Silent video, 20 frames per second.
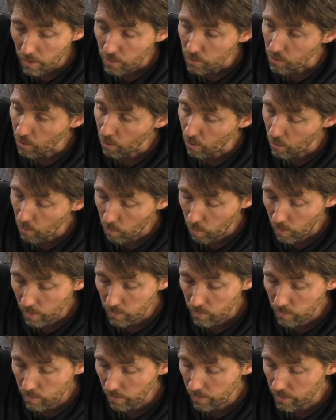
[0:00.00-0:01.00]
So
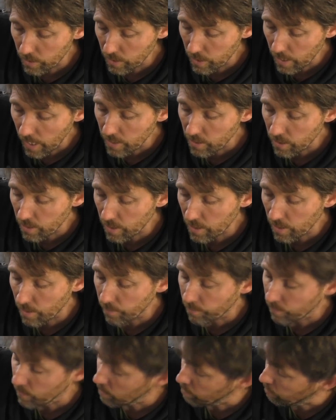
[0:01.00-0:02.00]
once we've got this attached,
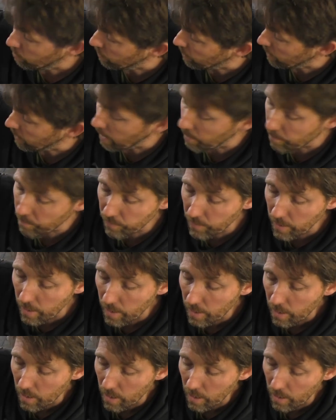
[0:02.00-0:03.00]
put the cap,
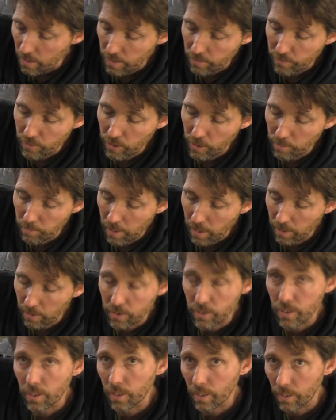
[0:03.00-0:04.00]
you've got to
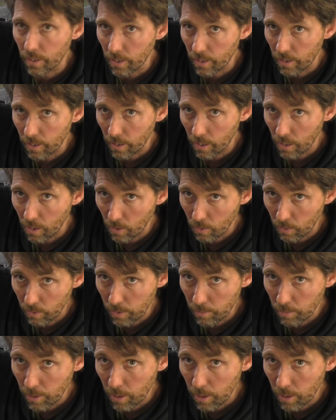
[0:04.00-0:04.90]
puncture a hole in